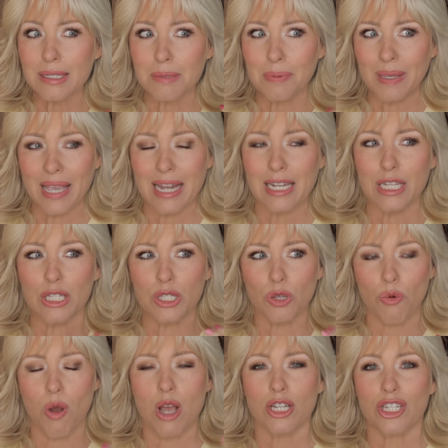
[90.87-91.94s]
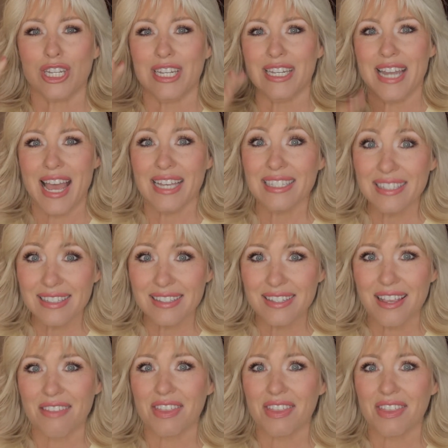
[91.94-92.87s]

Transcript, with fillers: spaghetti squash nests